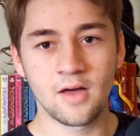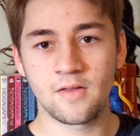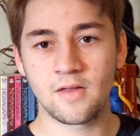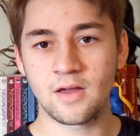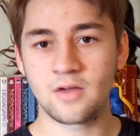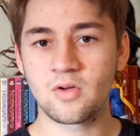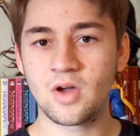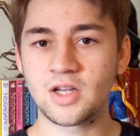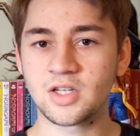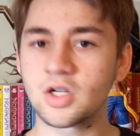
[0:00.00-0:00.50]

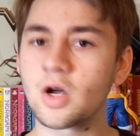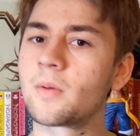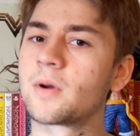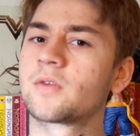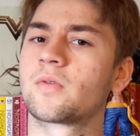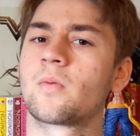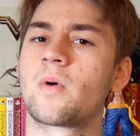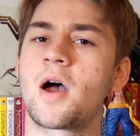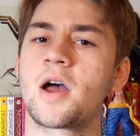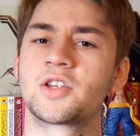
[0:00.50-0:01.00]
thank you guys so much
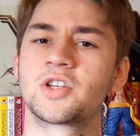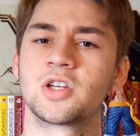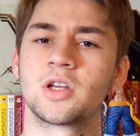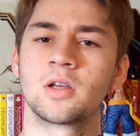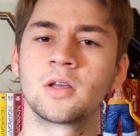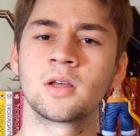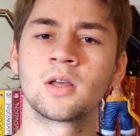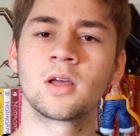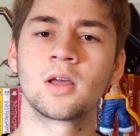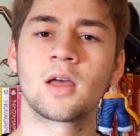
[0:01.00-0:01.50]
for
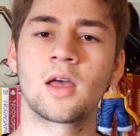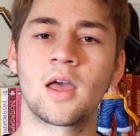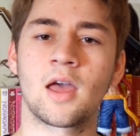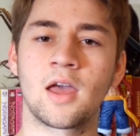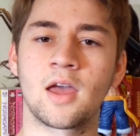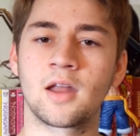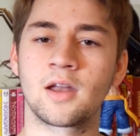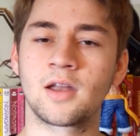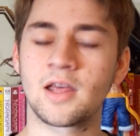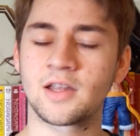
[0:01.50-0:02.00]
watching,
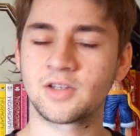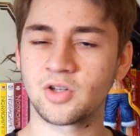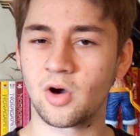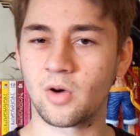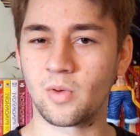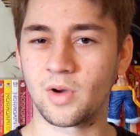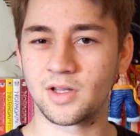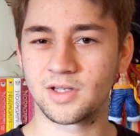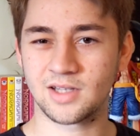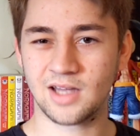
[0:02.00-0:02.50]
and as
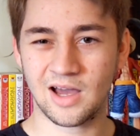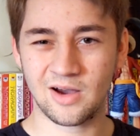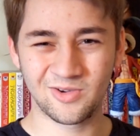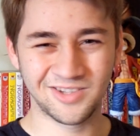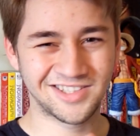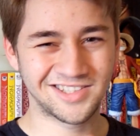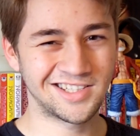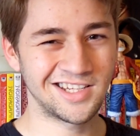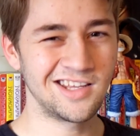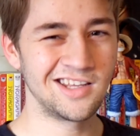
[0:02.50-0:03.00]
always, I will
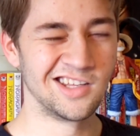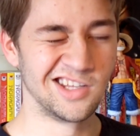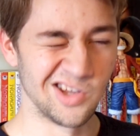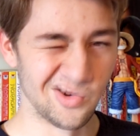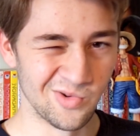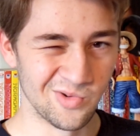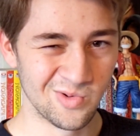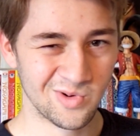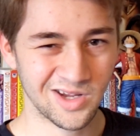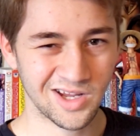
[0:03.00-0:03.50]
see
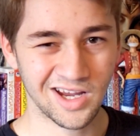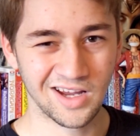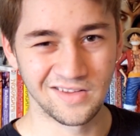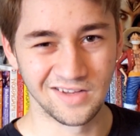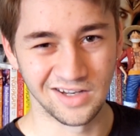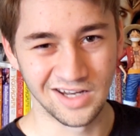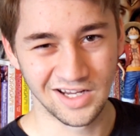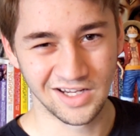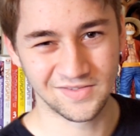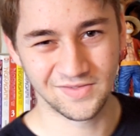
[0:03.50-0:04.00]
you in the
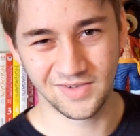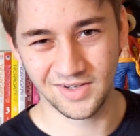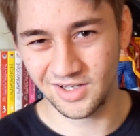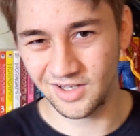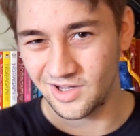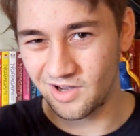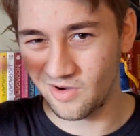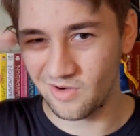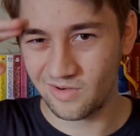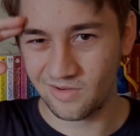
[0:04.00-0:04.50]
next
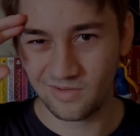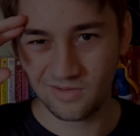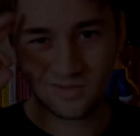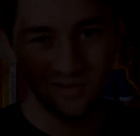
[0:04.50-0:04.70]
video.